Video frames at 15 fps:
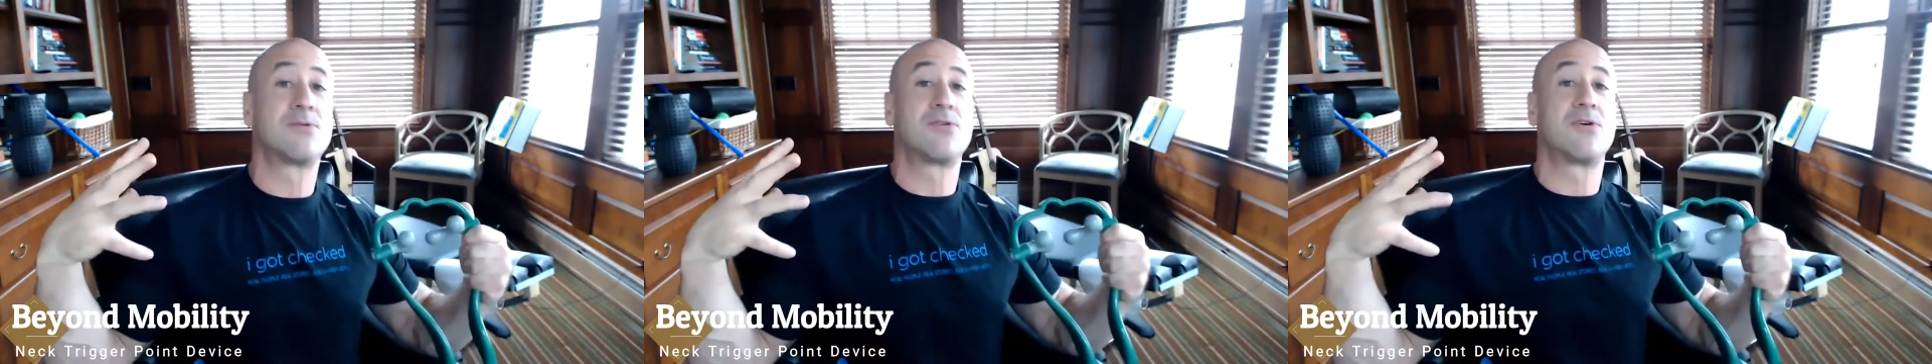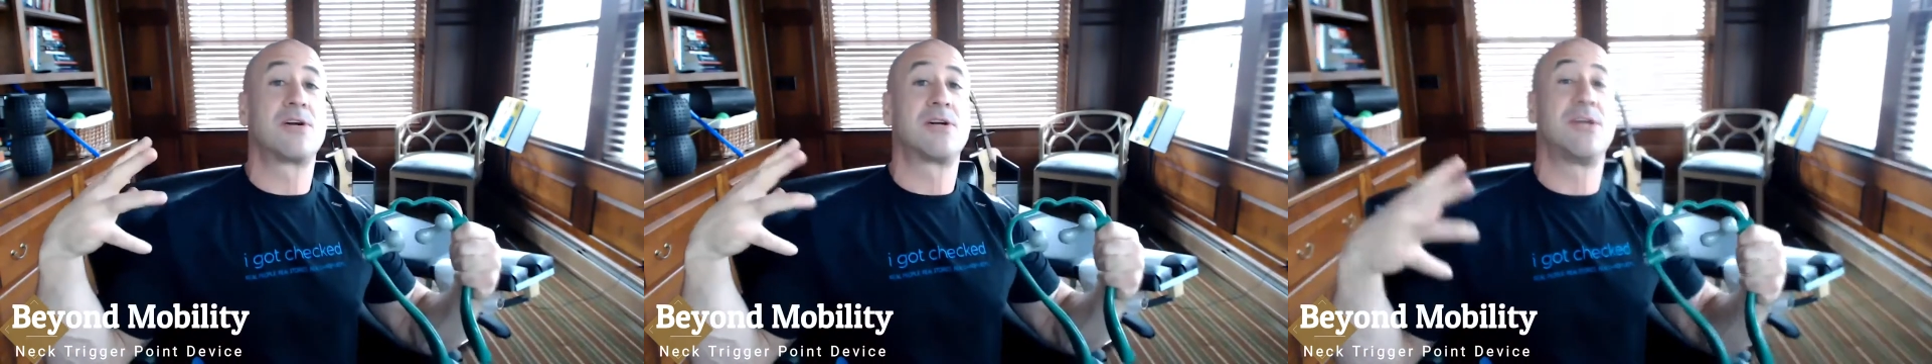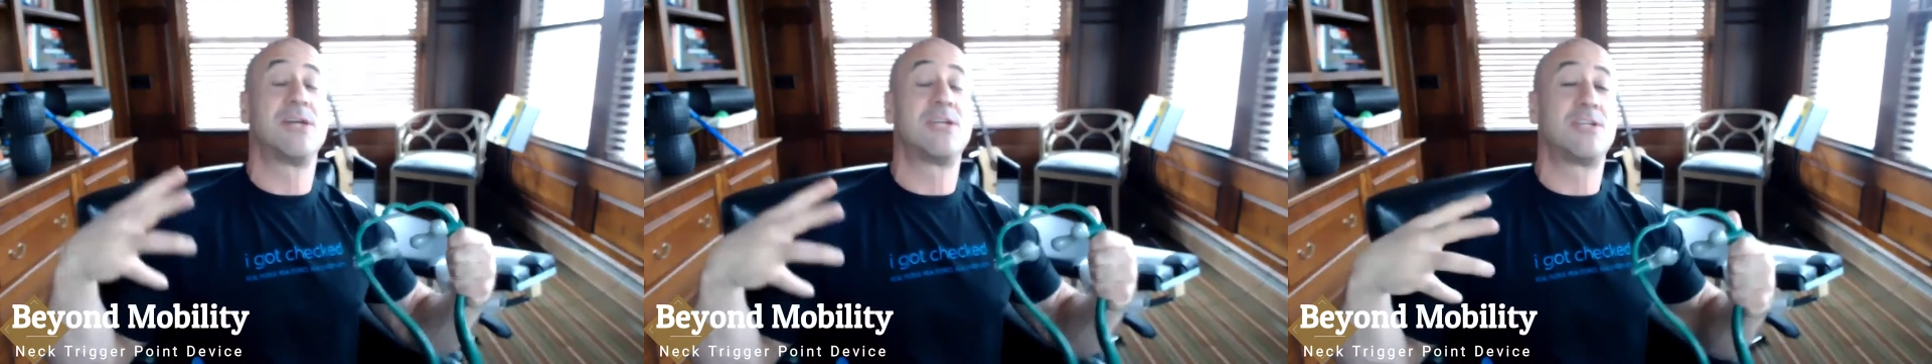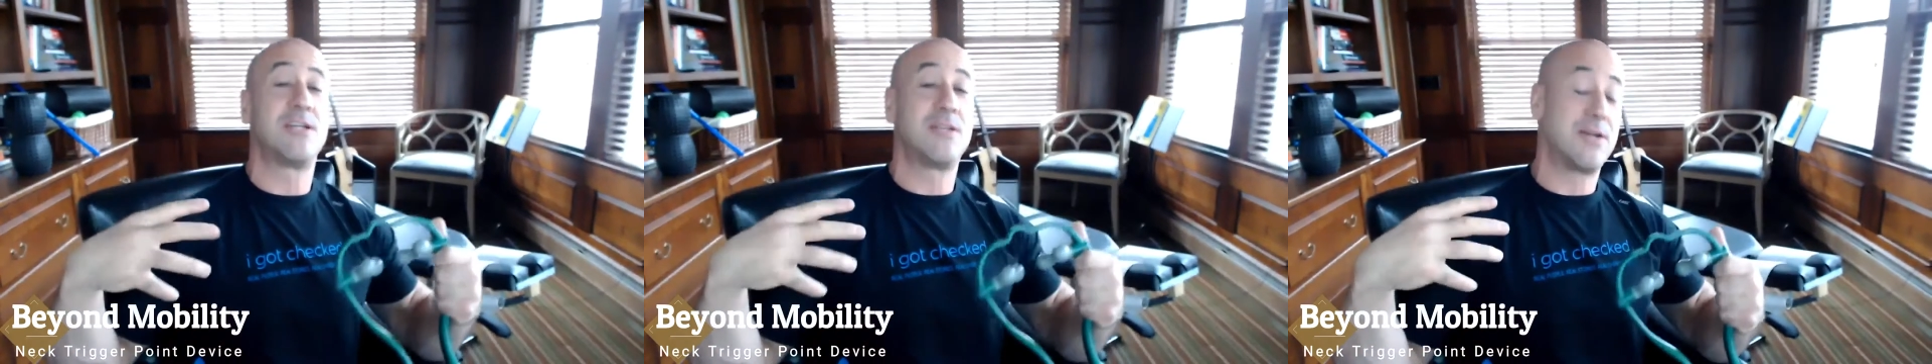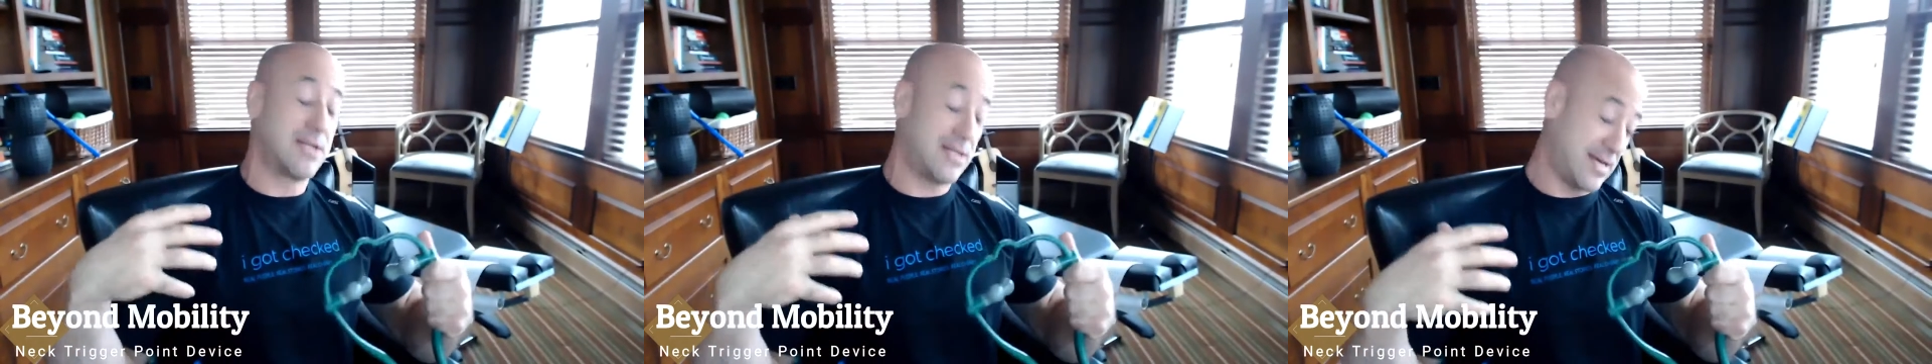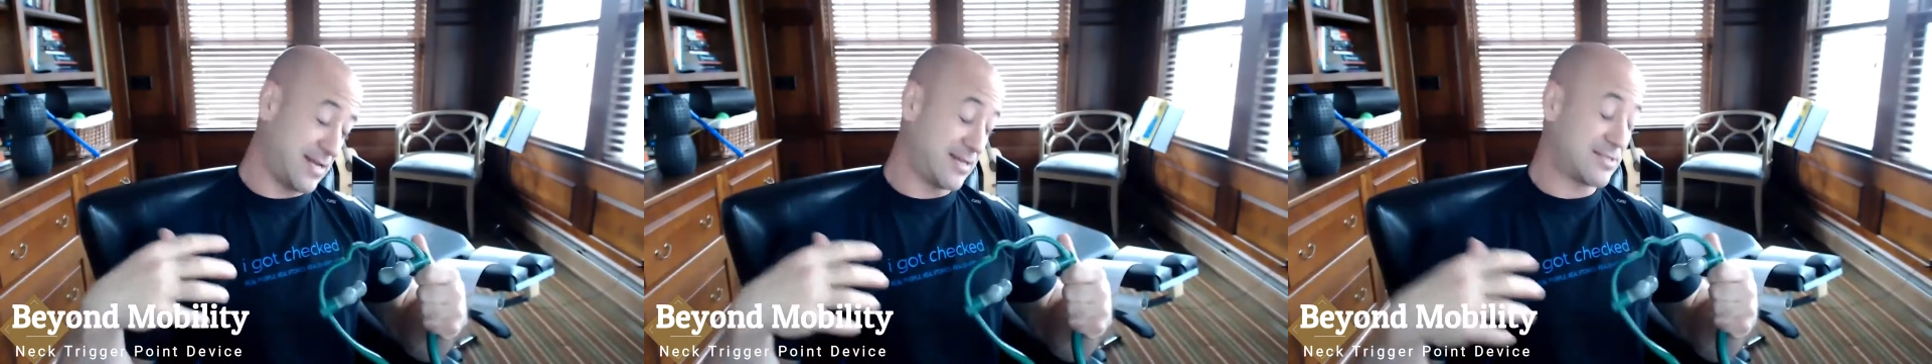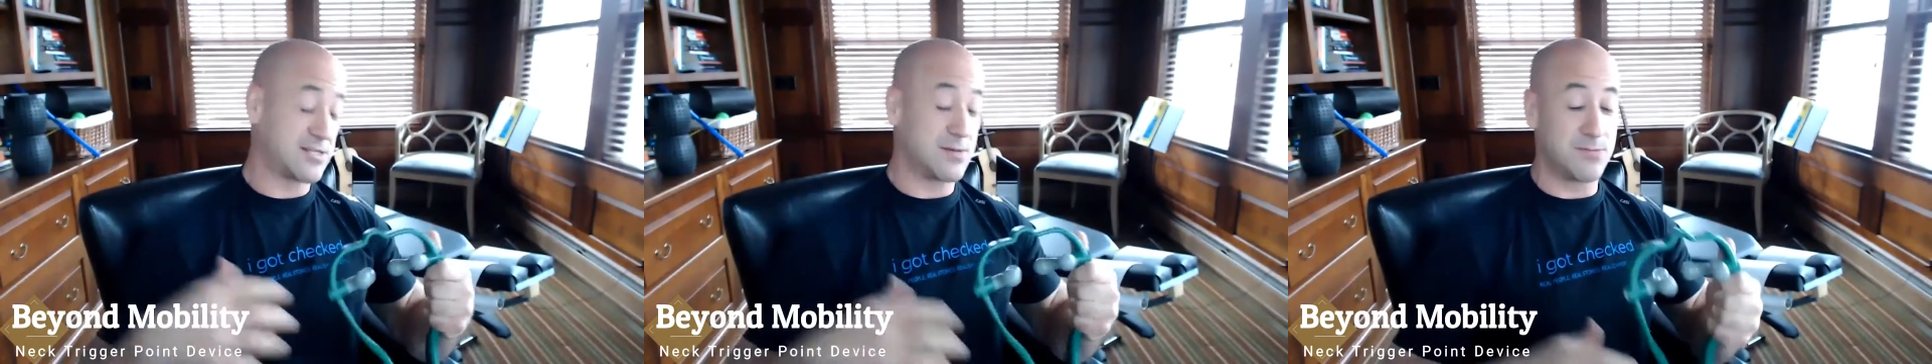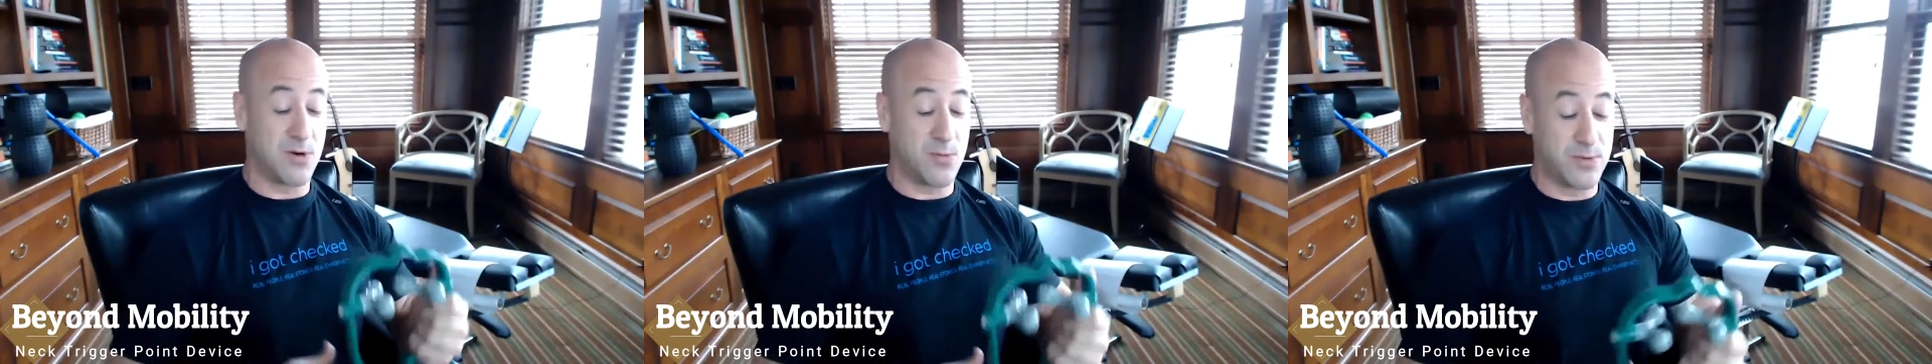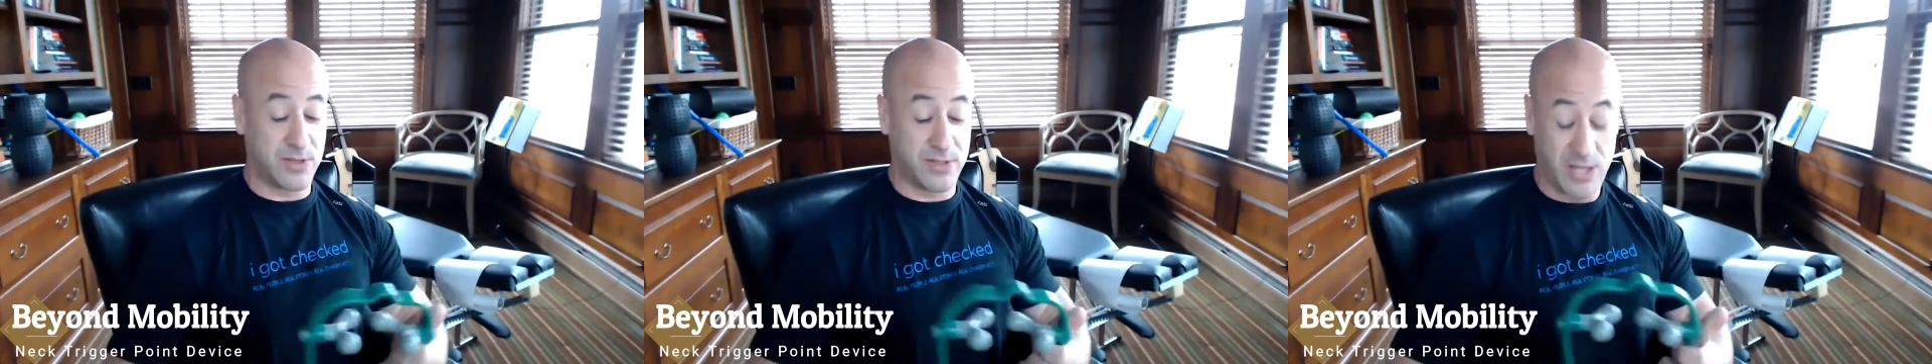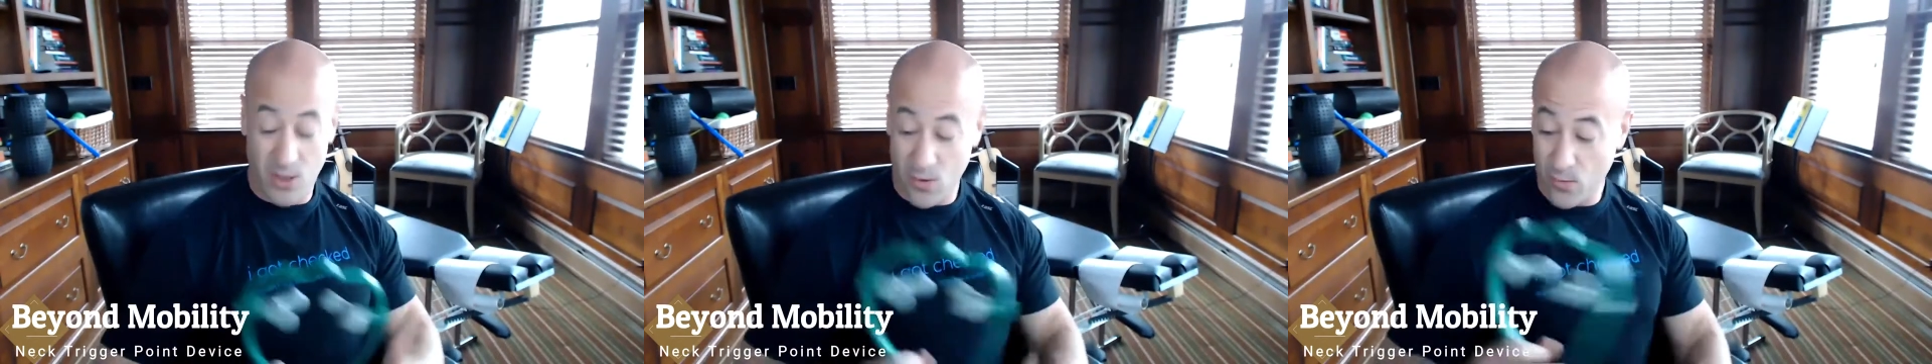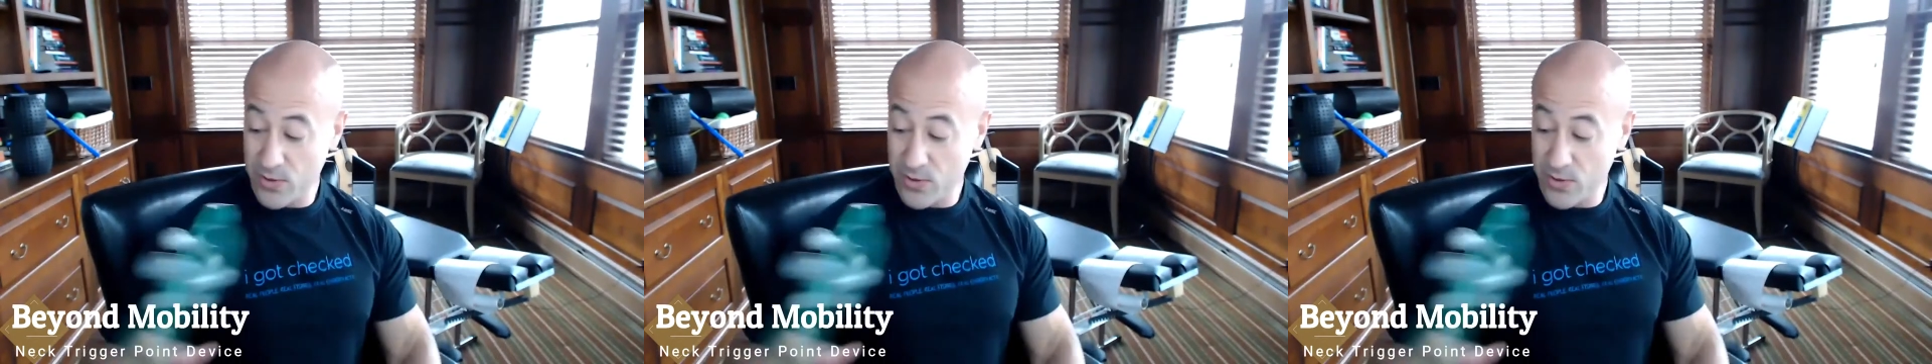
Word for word: circulation in there, getting some mobility.